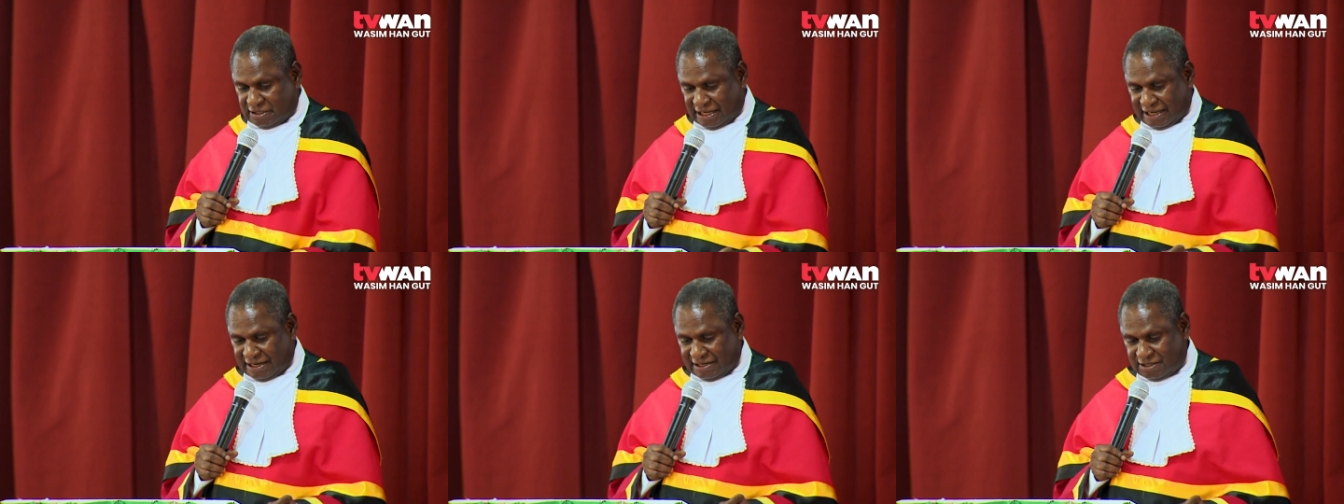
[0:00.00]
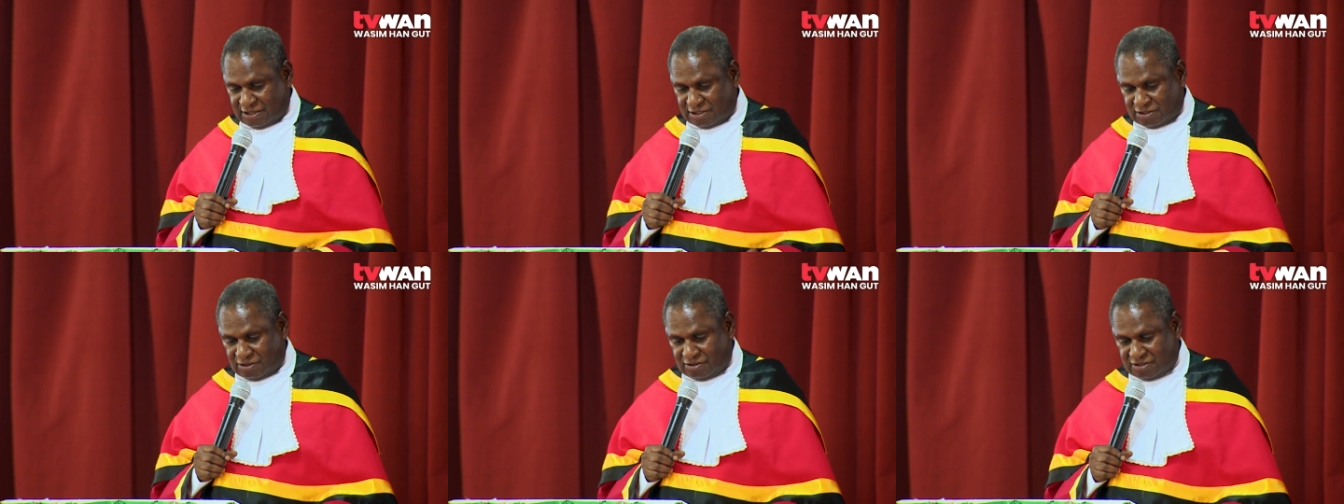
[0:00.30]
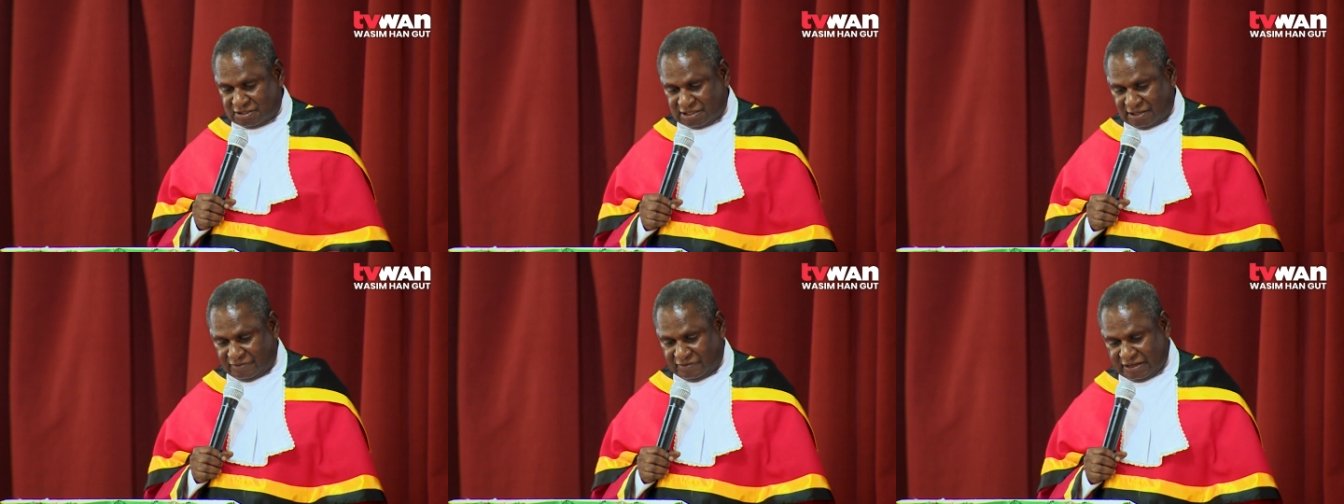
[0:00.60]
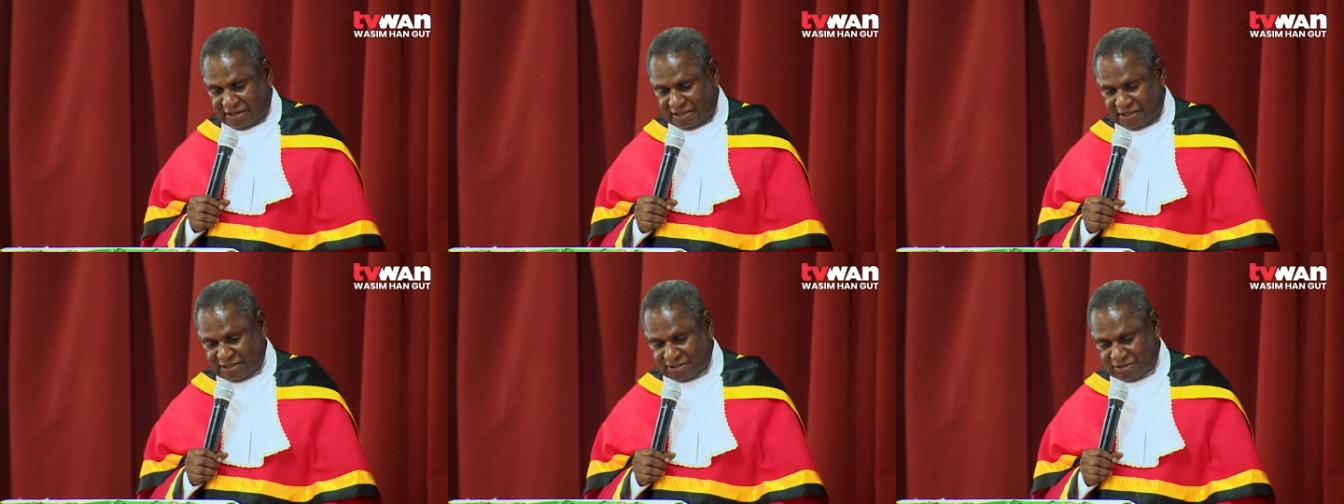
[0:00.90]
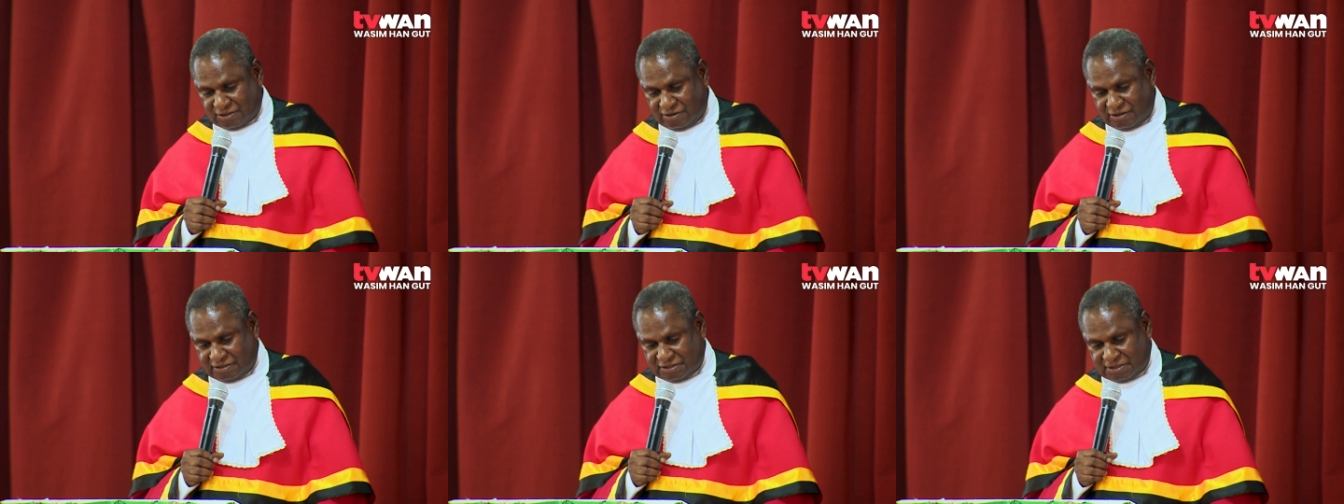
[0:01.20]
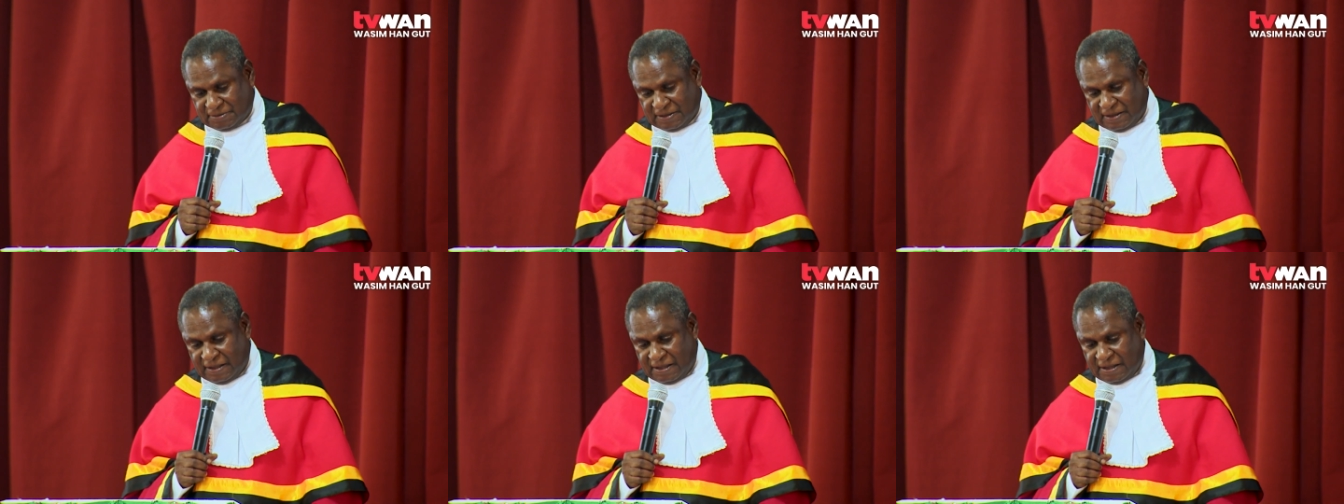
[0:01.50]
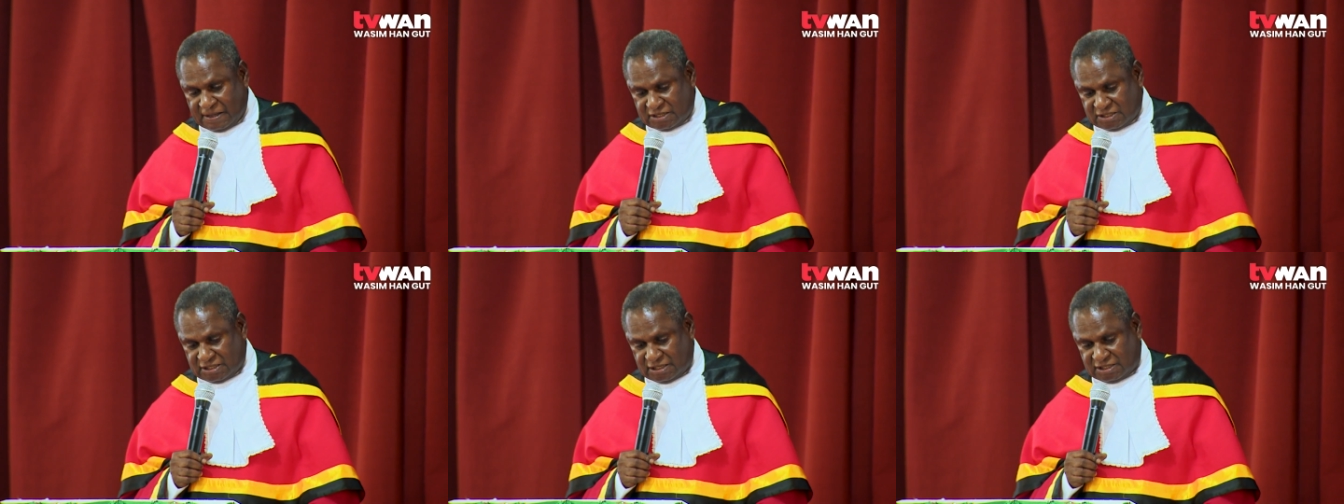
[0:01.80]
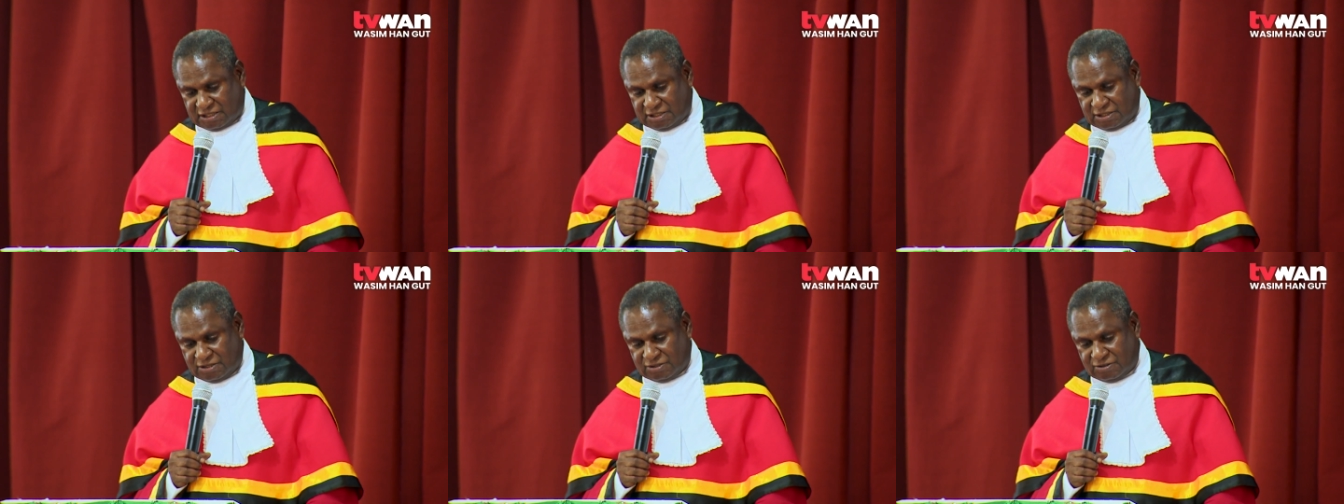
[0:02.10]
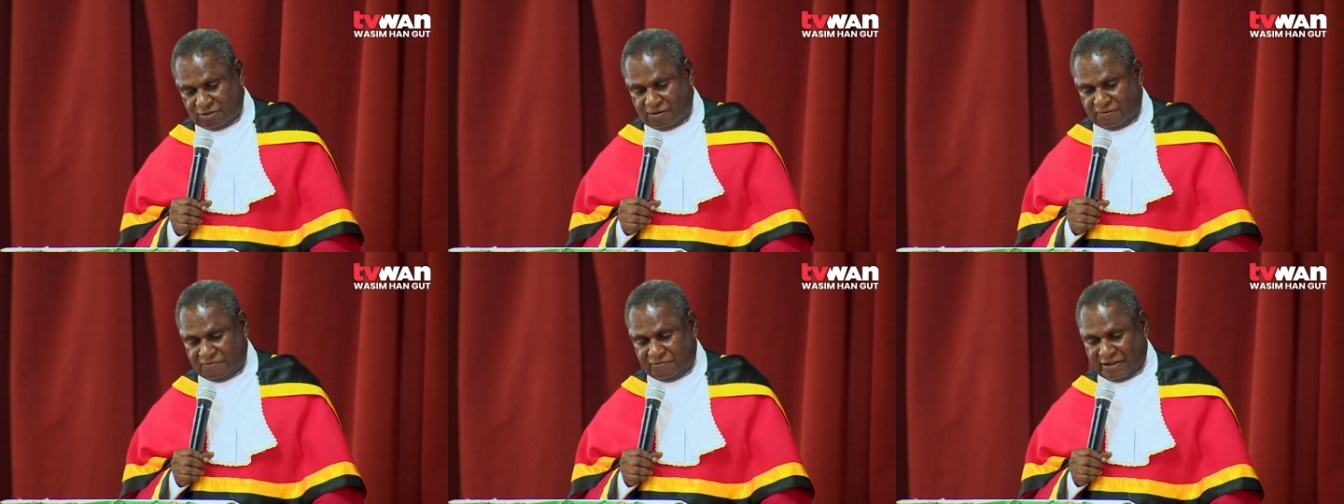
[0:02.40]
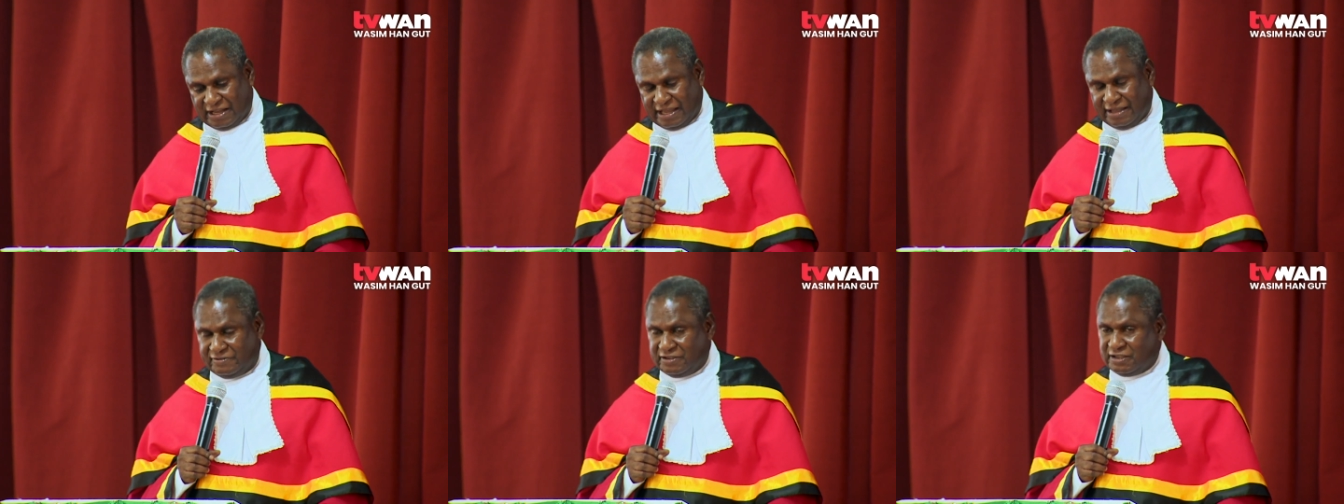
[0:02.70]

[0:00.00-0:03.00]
9 years old, 7 years old, 6 years old, 5